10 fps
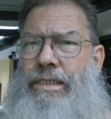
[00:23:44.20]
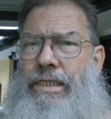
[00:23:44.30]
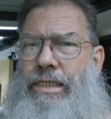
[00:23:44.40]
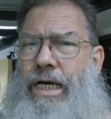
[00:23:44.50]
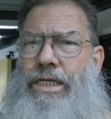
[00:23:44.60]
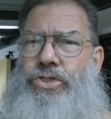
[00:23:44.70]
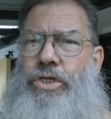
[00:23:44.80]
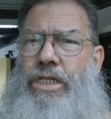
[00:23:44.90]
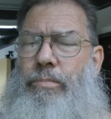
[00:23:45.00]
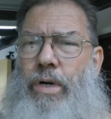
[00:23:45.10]
Can't see
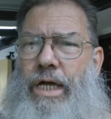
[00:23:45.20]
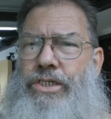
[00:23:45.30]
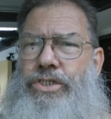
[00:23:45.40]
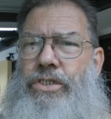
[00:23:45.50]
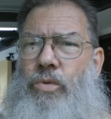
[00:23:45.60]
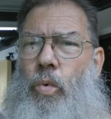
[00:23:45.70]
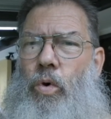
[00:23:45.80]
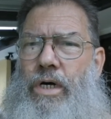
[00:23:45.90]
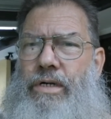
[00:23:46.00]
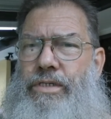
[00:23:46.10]
any breaks in the
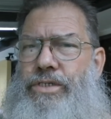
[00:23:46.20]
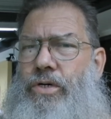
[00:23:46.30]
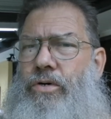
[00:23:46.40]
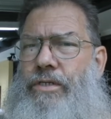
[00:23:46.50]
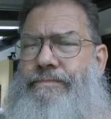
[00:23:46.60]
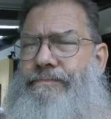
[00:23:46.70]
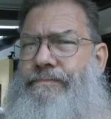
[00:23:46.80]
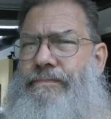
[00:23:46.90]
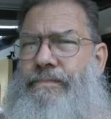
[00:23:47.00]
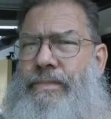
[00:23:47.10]
wire inside,
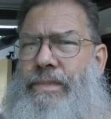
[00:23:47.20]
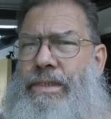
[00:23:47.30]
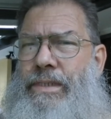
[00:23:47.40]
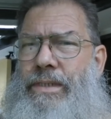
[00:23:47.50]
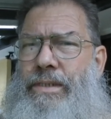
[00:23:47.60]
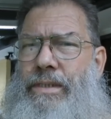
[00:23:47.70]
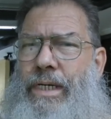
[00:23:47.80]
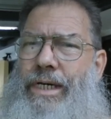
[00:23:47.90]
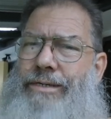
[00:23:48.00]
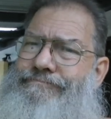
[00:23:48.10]

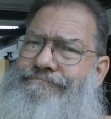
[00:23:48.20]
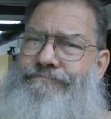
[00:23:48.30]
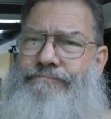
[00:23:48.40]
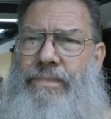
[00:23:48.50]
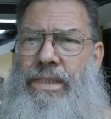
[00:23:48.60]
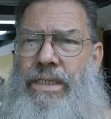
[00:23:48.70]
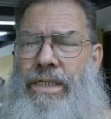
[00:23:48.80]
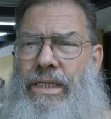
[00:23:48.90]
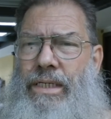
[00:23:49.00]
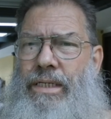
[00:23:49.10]
so
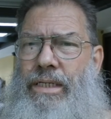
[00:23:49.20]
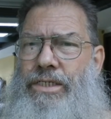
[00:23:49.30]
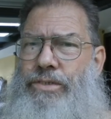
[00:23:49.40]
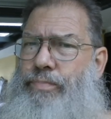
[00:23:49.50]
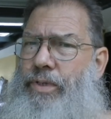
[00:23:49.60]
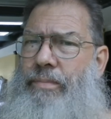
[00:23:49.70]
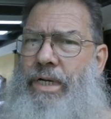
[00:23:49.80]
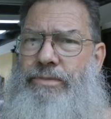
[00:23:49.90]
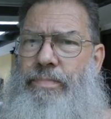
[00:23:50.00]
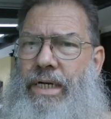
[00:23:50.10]
that's pretty
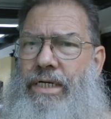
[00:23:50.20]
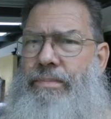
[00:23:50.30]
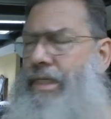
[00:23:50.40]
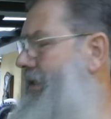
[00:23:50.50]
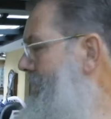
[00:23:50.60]
much bugging me